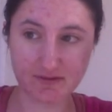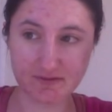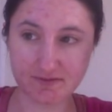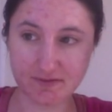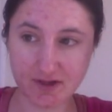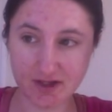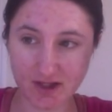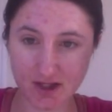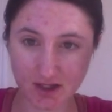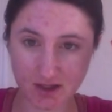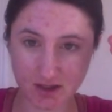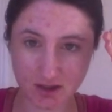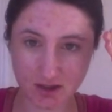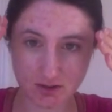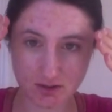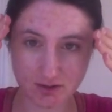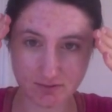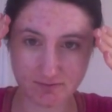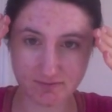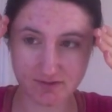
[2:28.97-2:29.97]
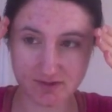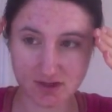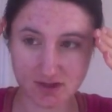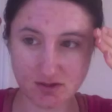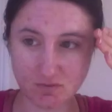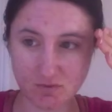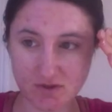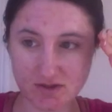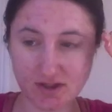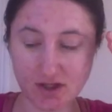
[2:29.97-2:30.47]
it felt like the
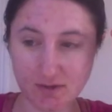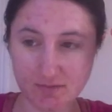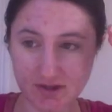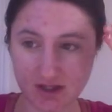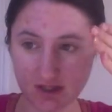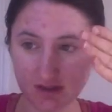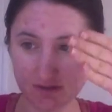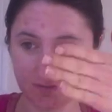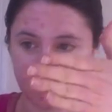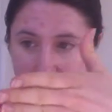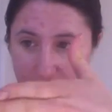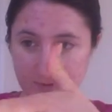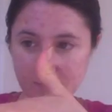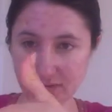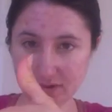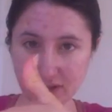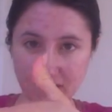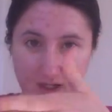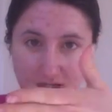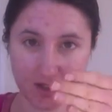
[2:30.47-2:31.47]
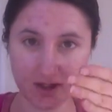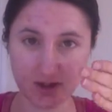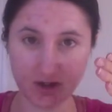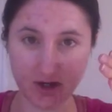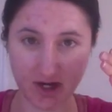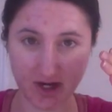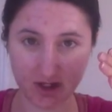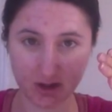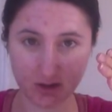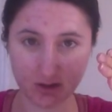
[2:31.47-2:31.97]
vision was coming in from a higher
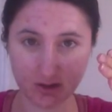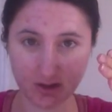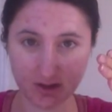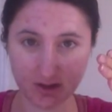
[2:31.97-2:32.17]
angle,